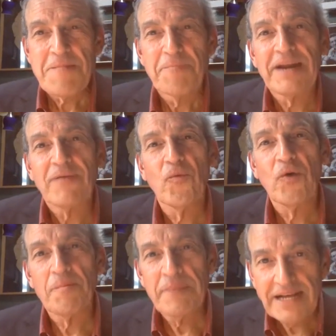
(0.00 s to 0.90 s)
But
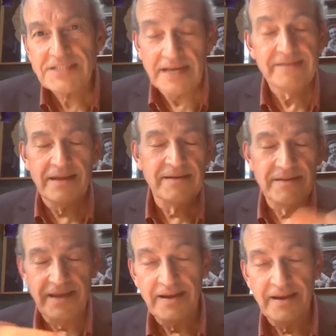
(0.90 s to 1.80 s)
what makes, and
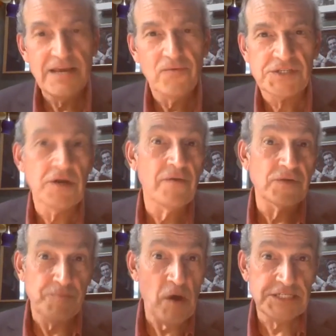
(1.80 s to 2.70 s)
he was not
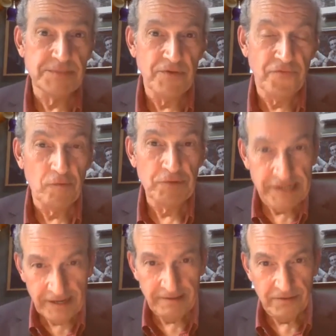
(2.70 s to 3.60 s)
responsible for
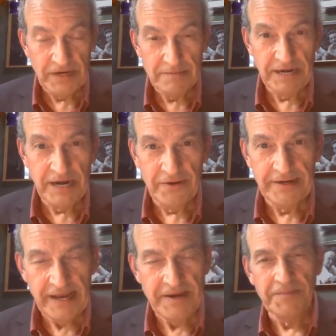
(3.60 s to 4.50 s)
bringing the Red Baron
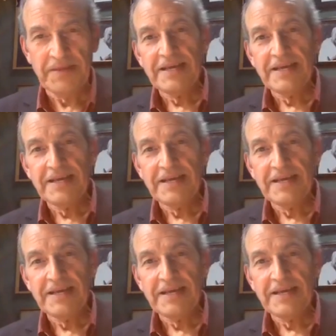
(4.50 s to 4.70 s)
down.